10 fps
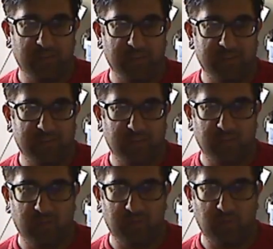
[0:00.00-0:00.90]
this. I
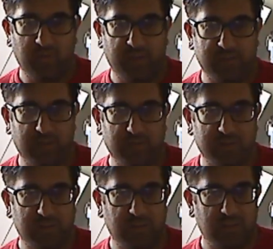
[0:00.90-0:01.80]
go back to when I was
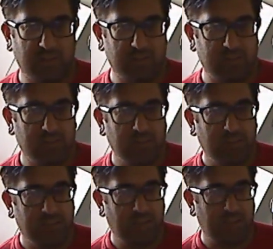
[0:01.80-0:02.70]
a kid in England.
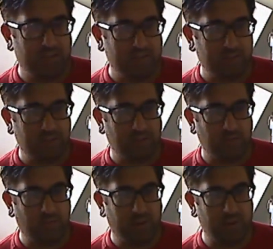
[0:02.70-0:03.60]
They'd have something called a
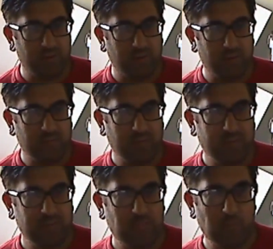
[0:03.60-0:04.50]
rag and bone
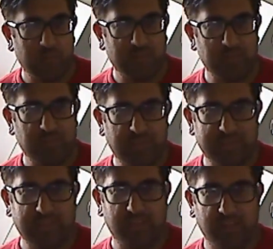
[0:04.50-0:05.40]
man, which is
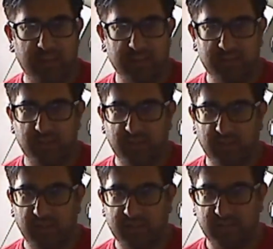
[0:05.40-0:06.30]
basically like a junk
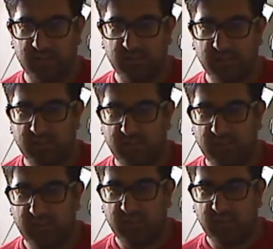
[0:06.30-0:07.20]
collector.
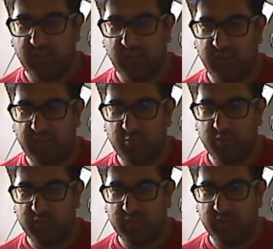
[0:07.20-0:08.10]
And he would